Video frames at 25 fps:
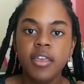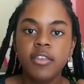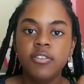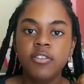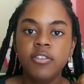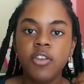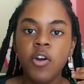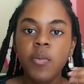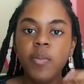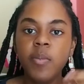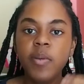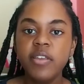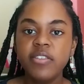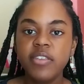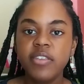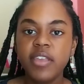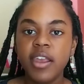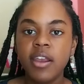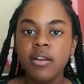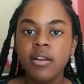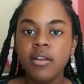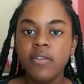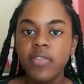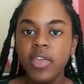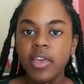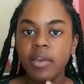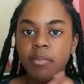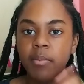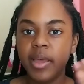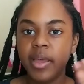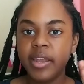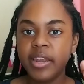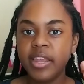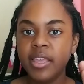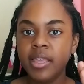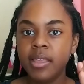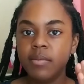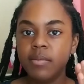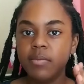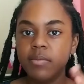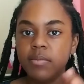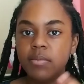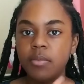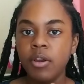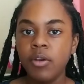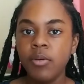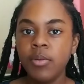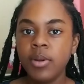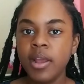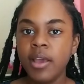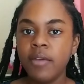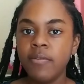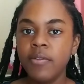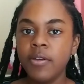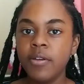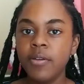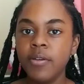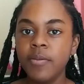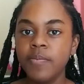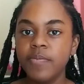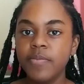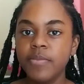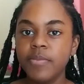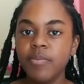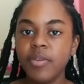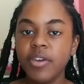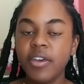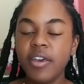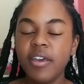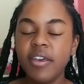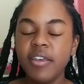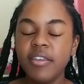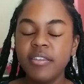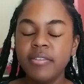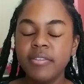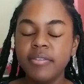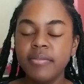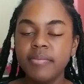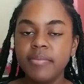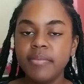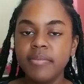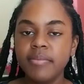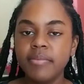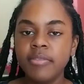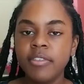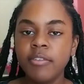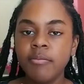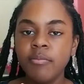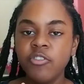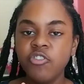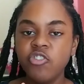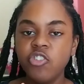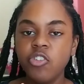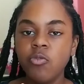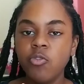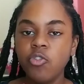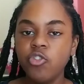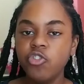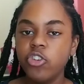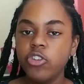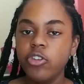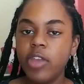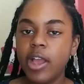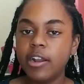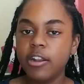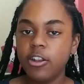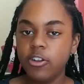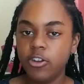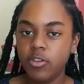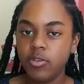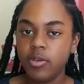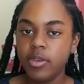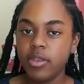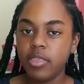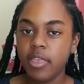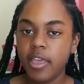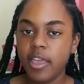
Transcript: don't be scared of like money or whatever, because the machine will show you how to do it.